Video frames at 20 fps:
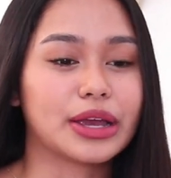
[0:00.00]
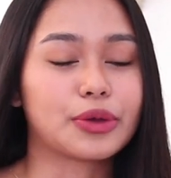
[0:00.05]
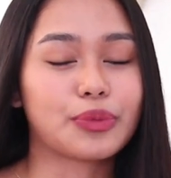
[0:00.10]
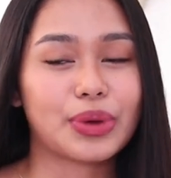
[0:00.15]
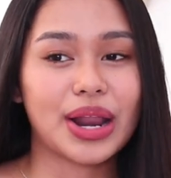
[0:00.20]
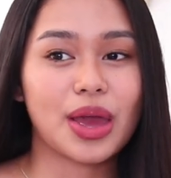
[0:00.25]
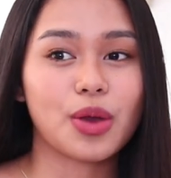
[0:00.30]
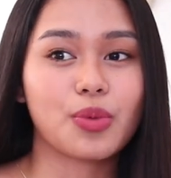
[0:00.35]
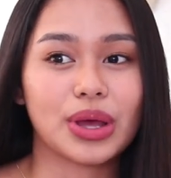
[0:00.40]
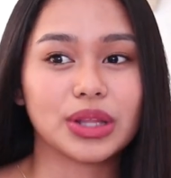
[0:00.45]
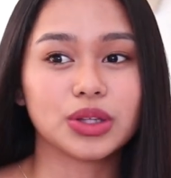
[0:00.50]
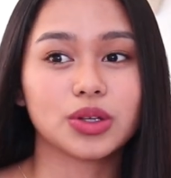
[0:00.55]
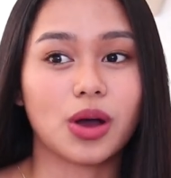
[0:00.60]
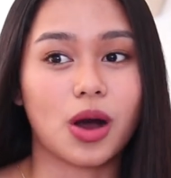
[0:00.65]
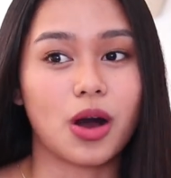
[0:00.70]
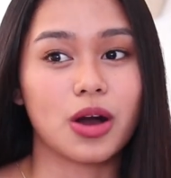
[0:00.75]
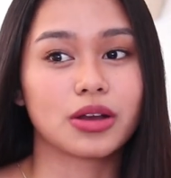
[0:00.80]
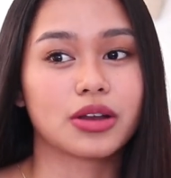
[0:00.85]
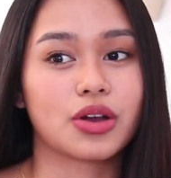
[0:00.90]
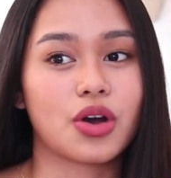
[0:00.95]
Like when I went to
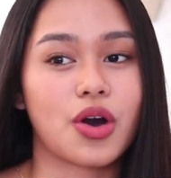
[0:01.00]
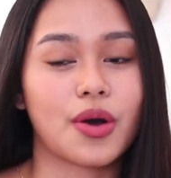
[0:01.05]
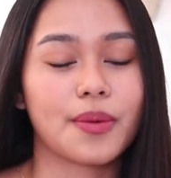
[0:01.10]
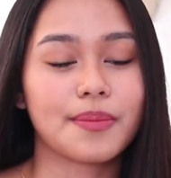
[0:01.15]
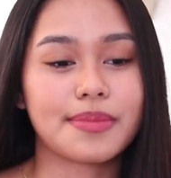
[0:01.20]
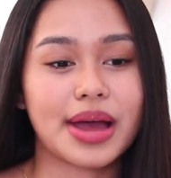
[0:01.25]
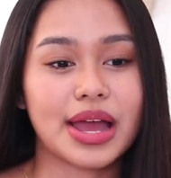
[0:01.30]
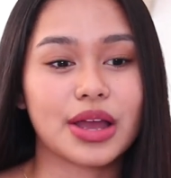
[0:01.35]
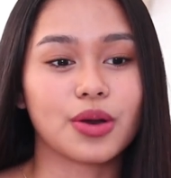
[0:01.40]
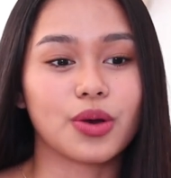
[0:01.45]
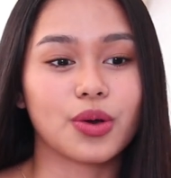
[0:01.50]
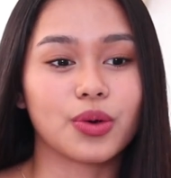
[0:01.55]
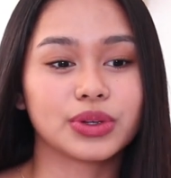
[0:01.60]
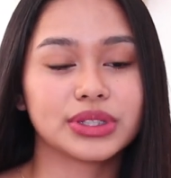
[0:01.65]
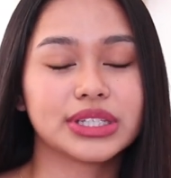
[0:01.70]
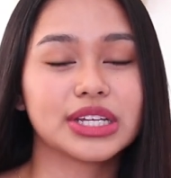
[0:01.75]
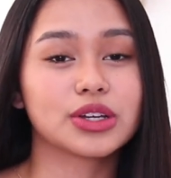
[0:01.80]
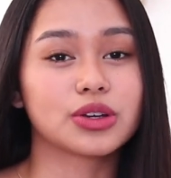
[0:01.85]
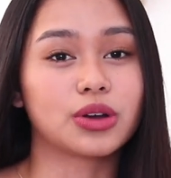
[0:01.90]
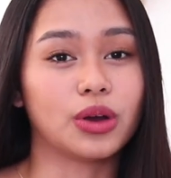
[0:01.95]
Hong Kong, my
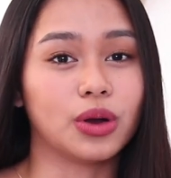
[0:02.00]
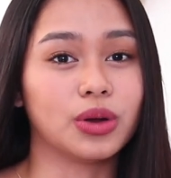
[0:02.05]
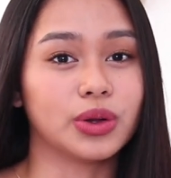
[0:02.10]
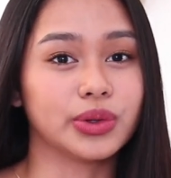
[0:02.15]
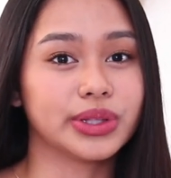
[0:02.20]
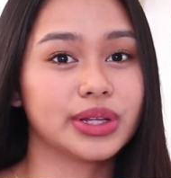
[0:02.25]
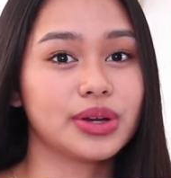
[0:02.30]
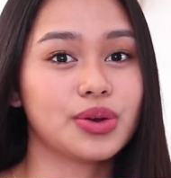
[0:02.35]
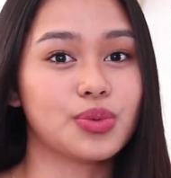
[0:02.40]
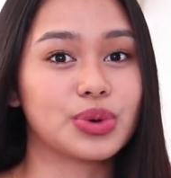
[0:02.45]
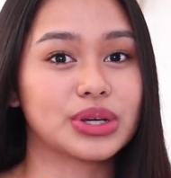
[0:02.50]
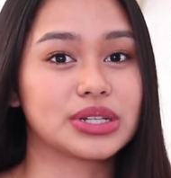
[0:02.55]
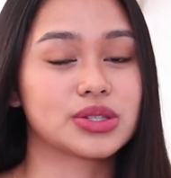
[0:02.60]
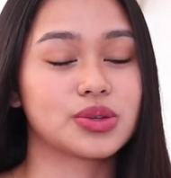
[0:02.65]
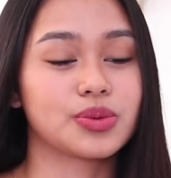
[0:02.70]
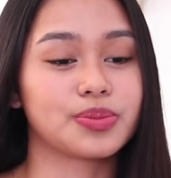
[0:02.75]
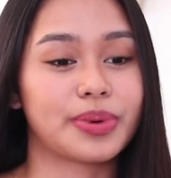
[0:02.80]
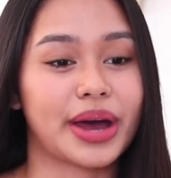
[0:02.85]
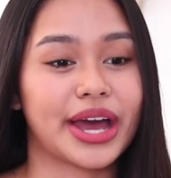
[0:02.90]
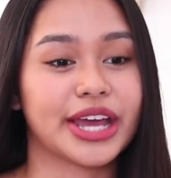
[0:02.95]
only goal was
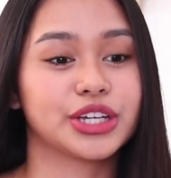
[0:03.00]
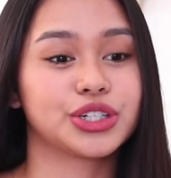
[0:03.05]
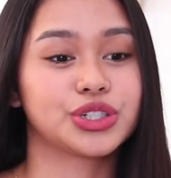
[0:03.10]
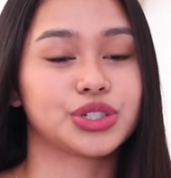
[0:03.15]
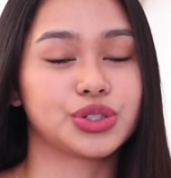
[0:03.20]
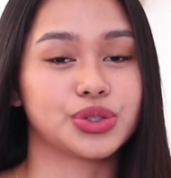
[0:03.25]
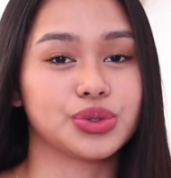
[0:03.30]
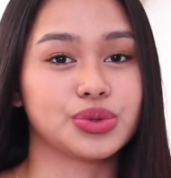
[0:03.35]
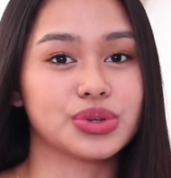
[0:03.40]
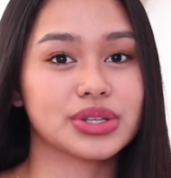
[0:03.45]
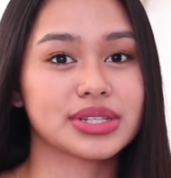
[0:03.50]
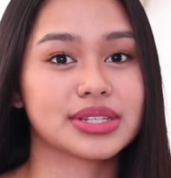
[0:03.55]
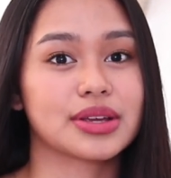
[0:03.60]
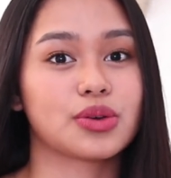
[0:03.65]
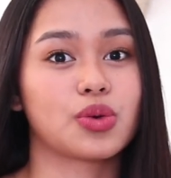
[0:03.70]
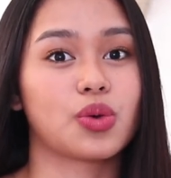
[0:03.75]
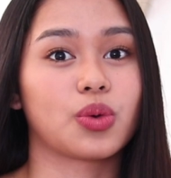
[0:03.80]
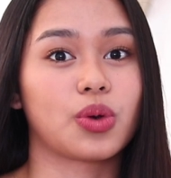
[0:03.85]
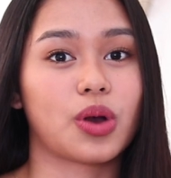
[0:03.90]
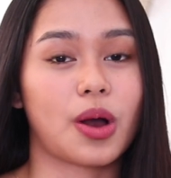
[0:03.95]
to buy shoes,
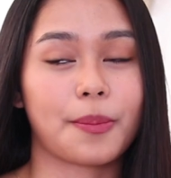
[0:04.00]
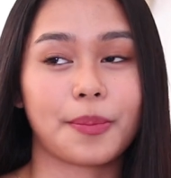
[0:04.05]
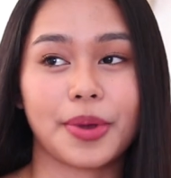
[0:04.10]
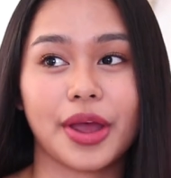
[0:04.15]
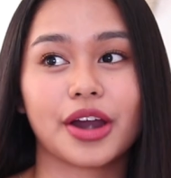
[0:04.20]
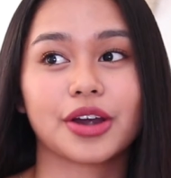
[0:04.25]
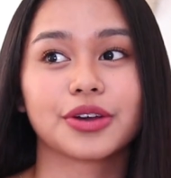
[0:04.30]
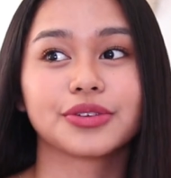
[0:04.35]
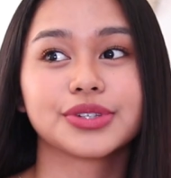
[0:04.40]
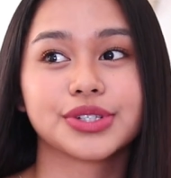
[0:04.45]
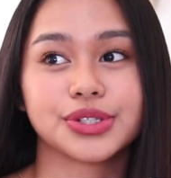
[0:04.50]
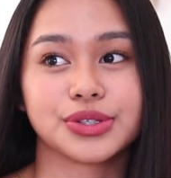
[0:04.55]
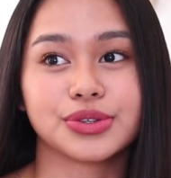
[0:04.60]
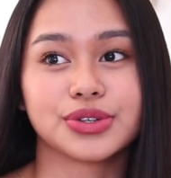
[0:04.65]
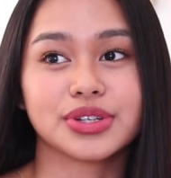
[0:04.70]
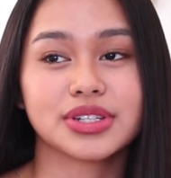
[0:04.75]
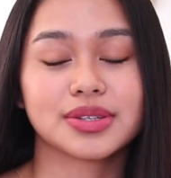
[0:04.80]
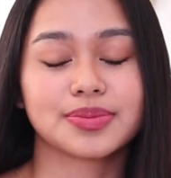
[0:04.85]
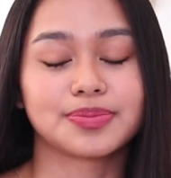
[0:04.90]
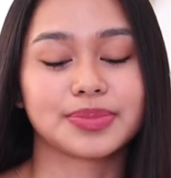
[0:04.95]
a pair of
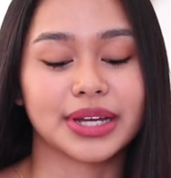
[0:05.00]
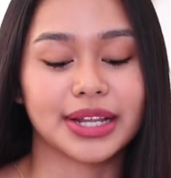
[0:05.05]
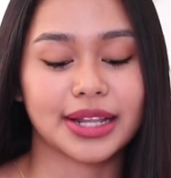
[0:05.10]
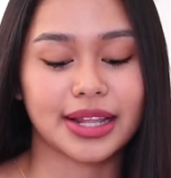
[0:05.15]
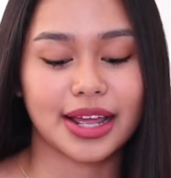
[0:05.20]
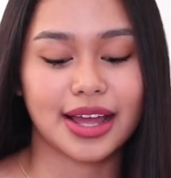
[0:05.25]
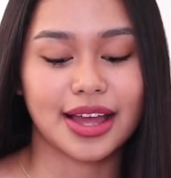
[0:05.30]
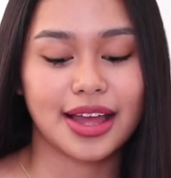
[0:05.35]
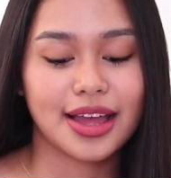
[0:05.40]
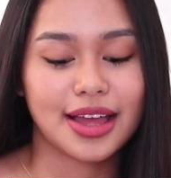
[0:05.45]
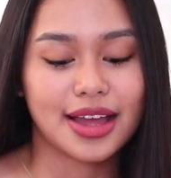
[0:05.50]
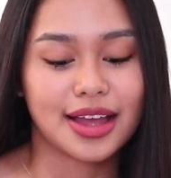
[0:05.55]
shoes, but